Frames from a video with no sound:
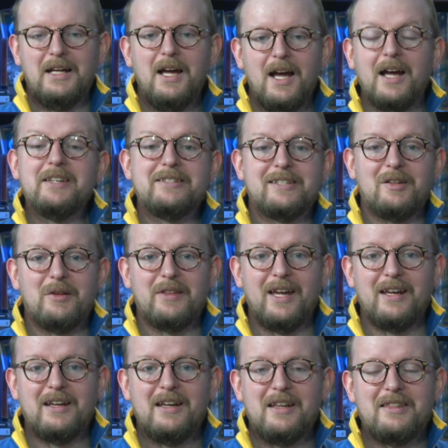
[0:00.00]
Until
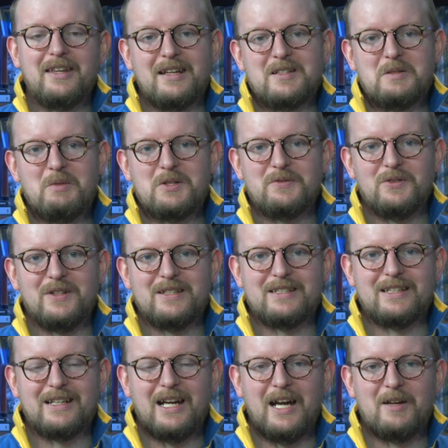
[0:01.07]
then, thanks so much for
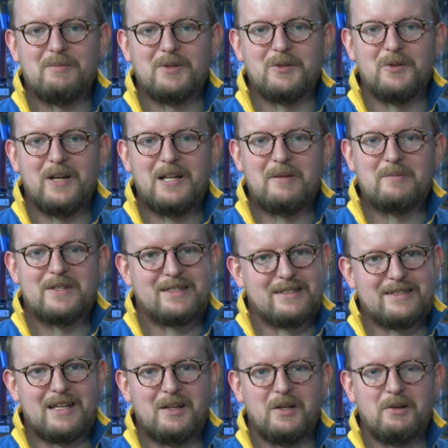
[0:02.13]
listening. I have been Graham. This
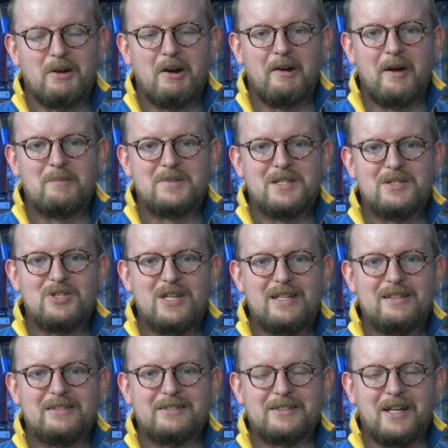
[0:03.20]
is
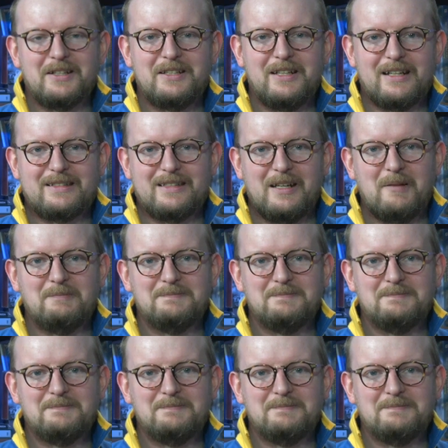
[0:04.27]
LRRMTG. Talk to you next time.